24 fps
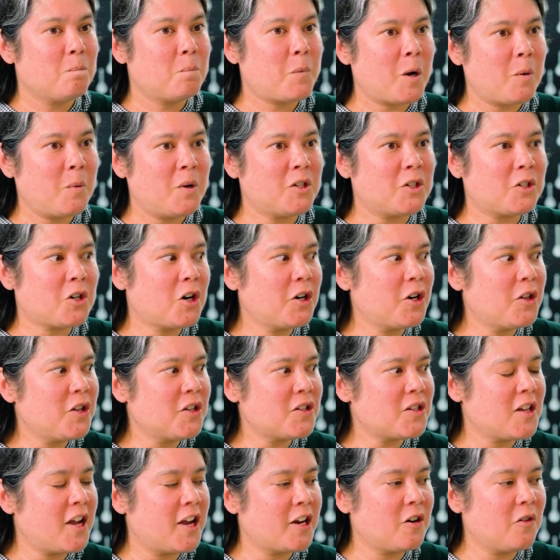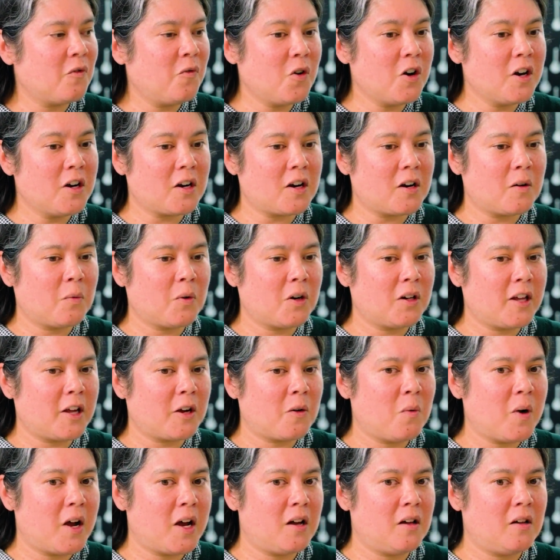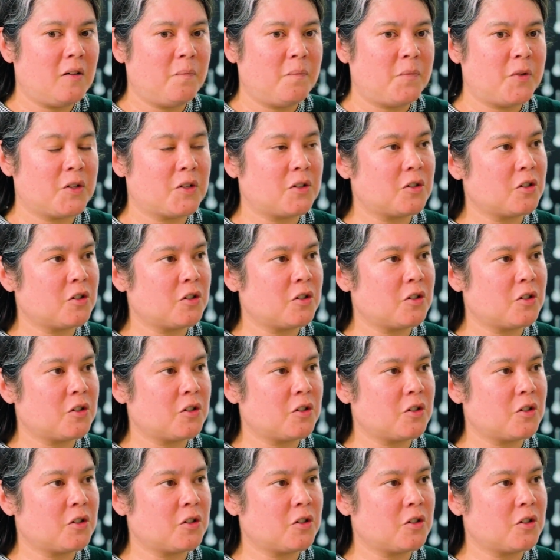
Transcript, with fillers: But we started this line of work. We're like, well, the